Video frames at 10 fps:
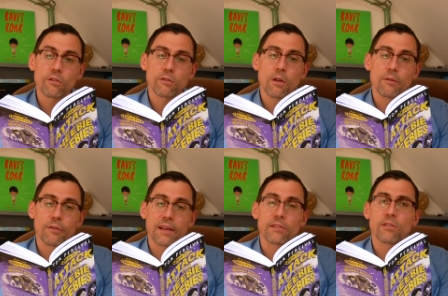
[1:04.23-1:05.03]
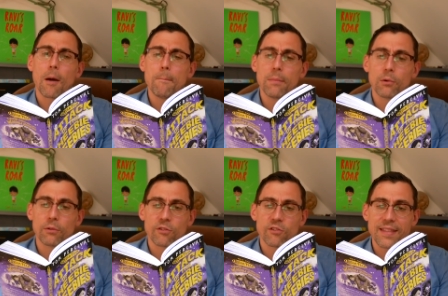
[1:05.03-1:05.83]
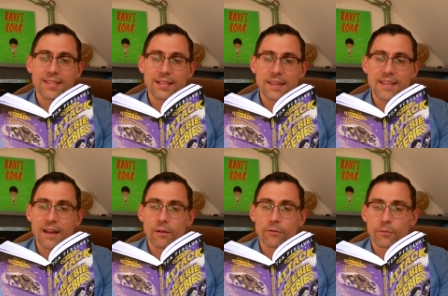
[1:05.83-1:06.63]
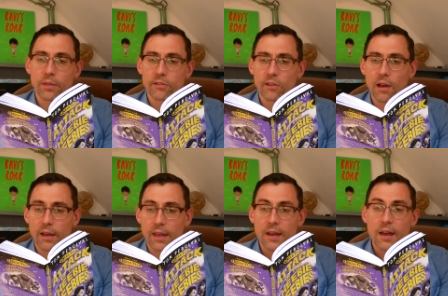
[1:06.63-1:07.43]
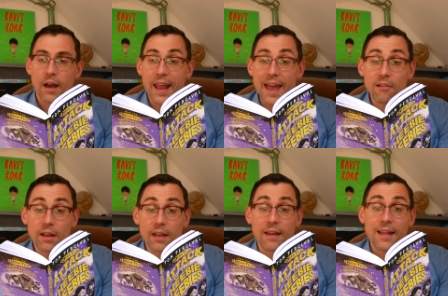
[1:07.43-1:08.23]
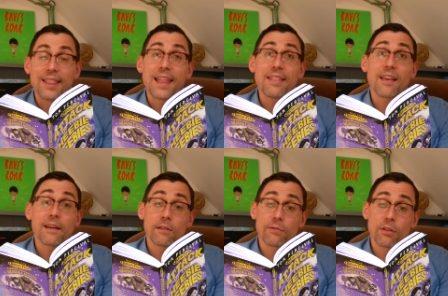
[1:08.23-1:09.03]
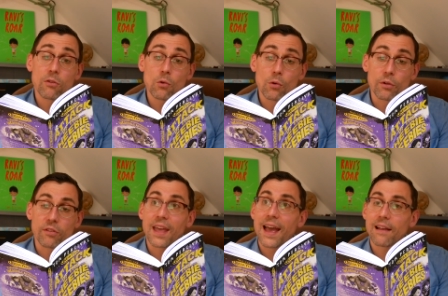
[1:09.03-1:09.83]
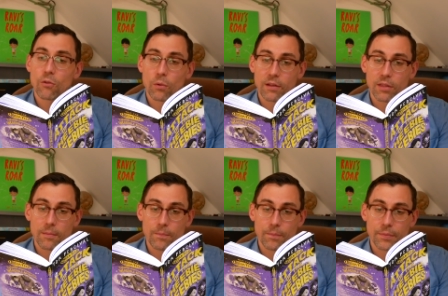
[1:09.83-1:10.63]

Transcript: snowflakes tumbled gently down from the sky, and Erica leant out of the door to catch one of them.